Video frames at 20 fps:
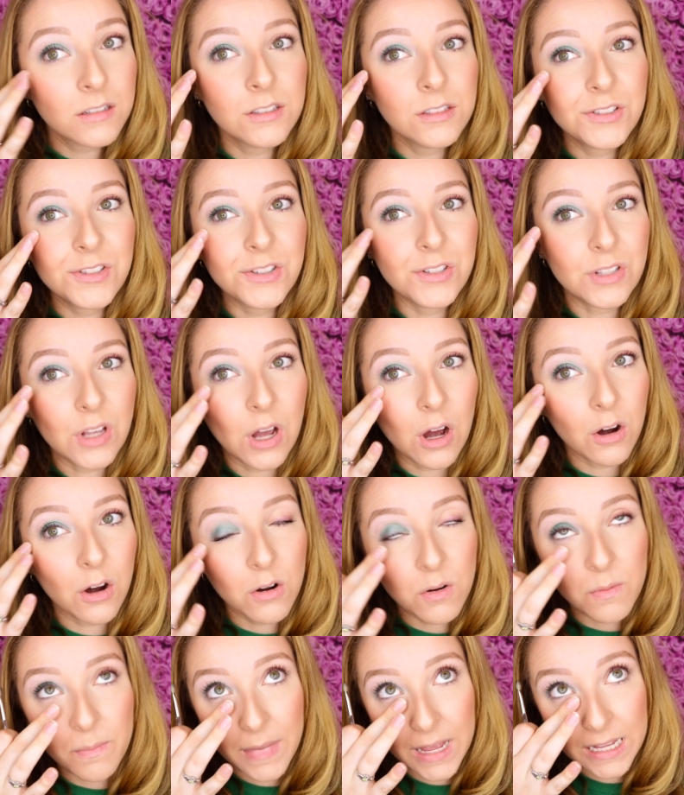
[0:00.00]

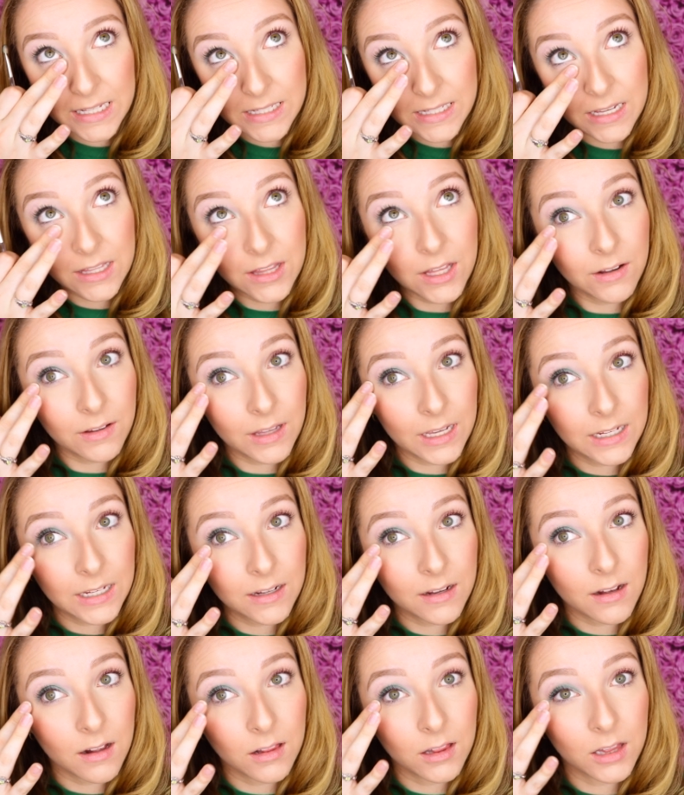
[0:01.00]
So messy though, like
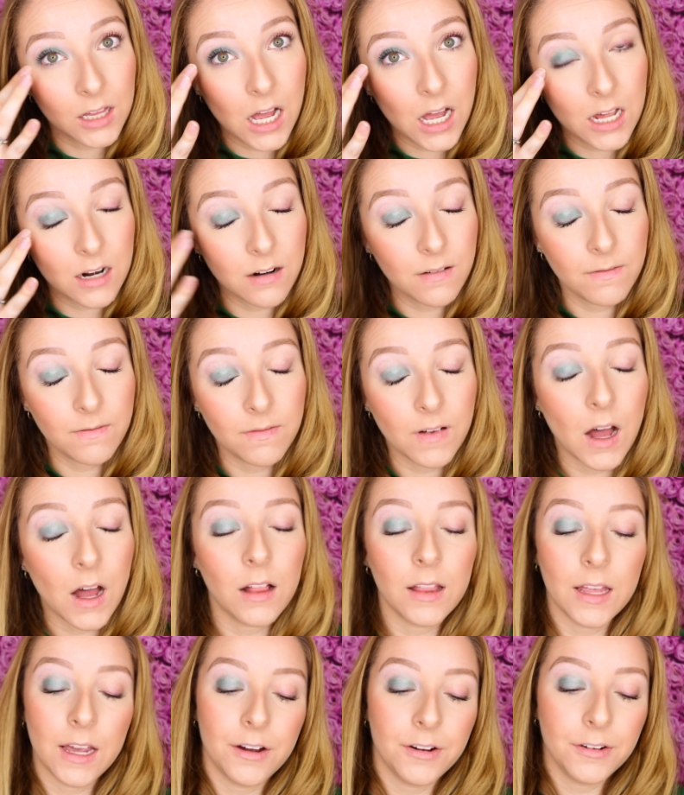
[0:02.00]
a lot of
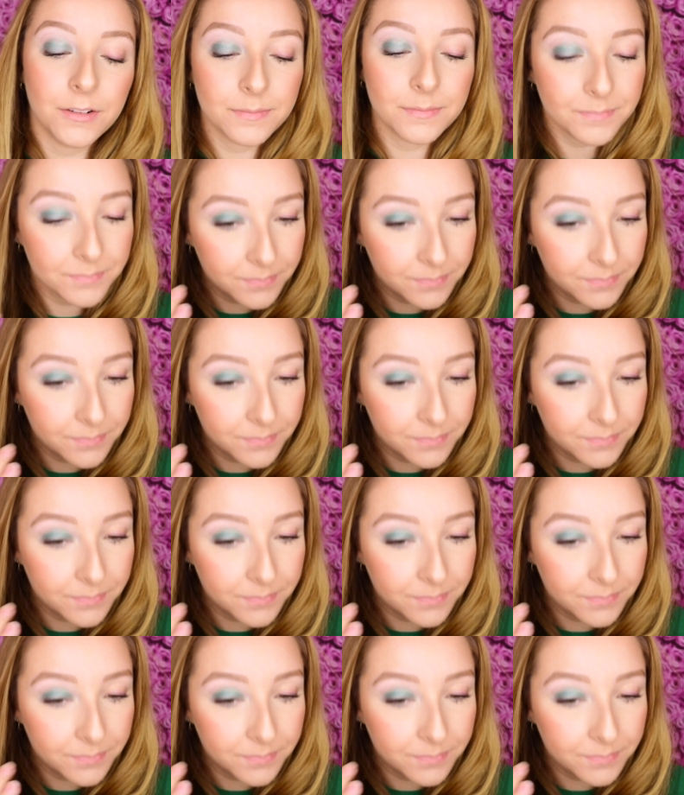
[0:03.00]
fallout.